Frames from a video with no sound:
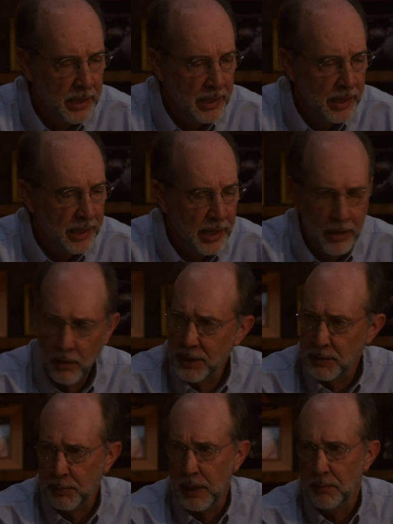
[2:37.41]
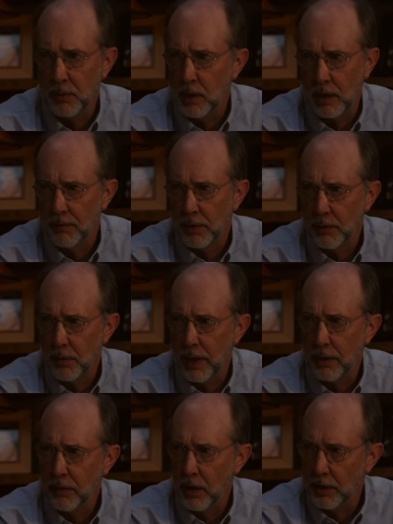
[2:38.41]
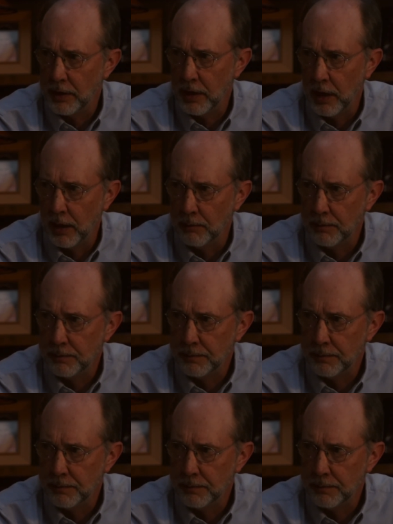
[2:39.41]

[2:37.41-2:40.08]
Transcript: and had all these people hovering around all the time.